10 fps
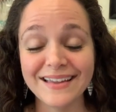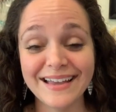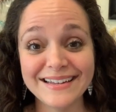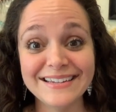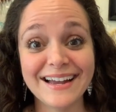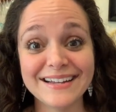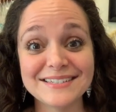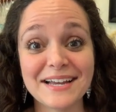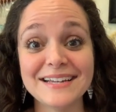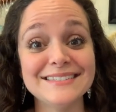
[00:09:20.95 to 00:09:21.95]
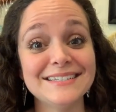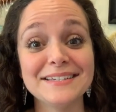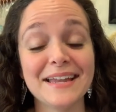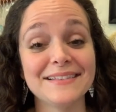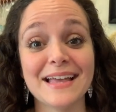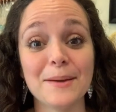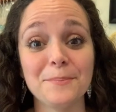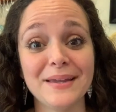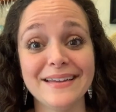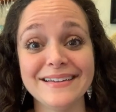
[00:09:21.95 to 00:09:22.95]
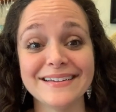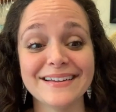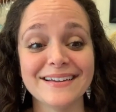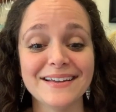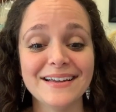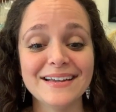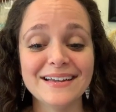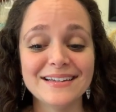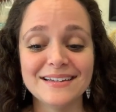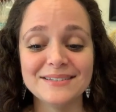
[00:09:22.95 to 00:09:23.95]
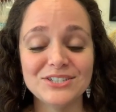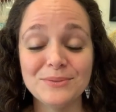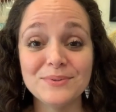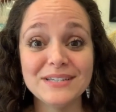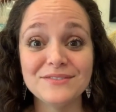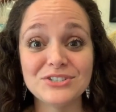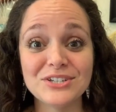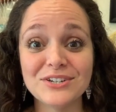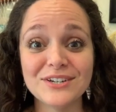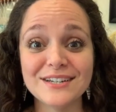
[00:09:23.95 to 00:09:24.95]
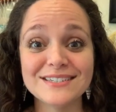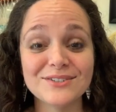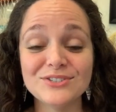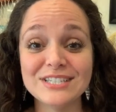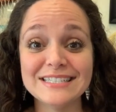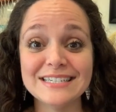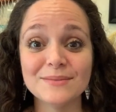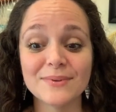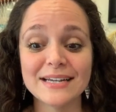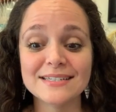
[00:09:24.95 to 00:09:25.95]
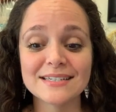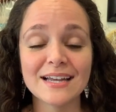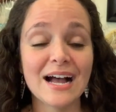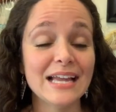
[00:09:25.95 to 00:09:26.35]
And yes, I did get that pink, she believed she could, so she did bracelet.